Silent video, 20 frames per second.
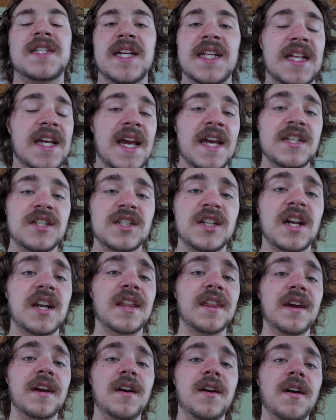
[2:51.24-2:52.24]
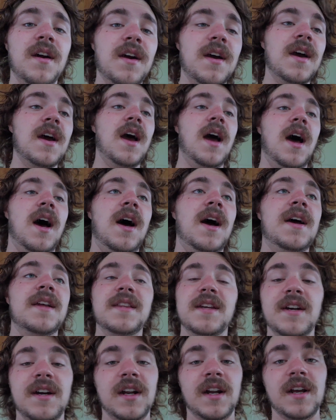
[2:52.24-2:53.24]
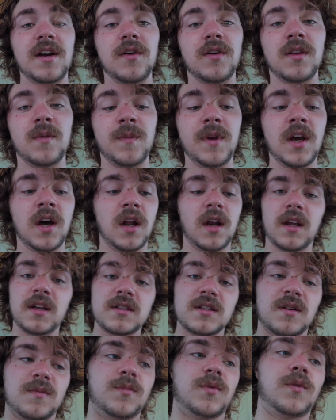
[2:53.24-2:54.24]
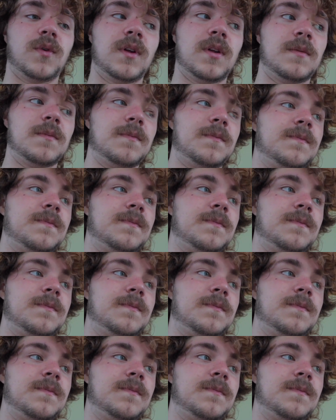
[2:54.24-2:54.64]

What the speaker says: to take the gauges out of there, and they're going to go in the Miata at some point.